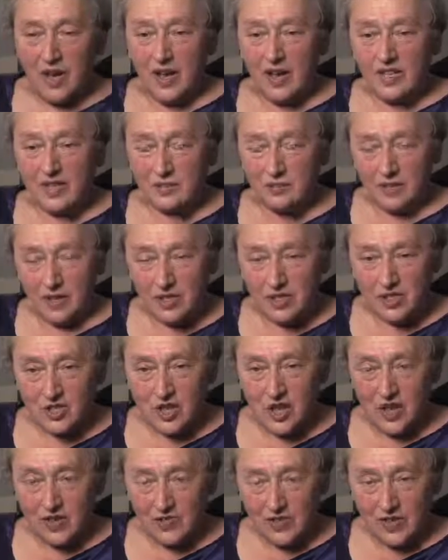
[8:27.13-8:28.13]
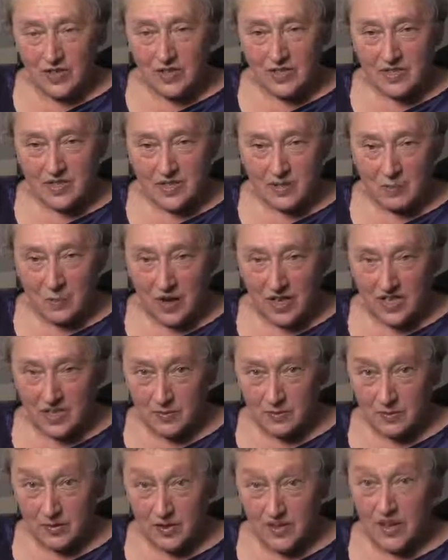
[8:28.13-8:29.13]
as much evidence as
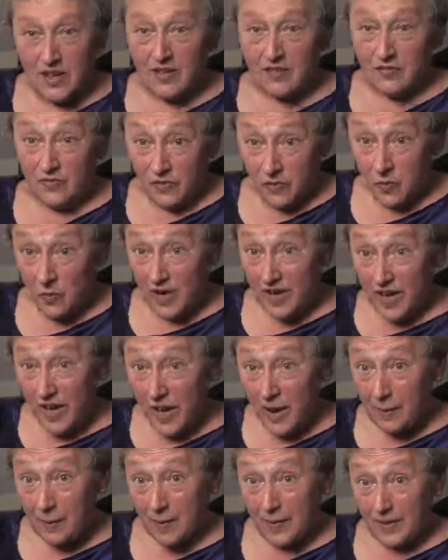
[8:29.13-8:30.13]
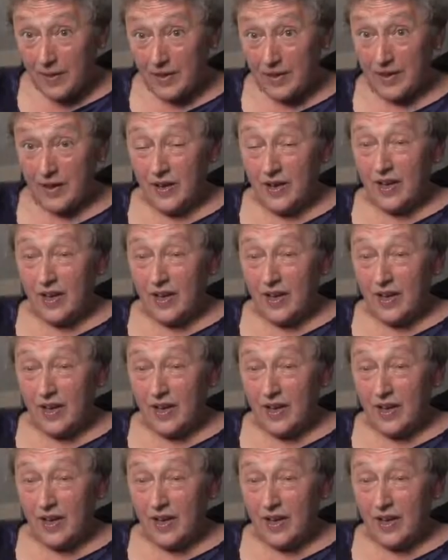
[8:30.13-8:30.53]
possible for what happened.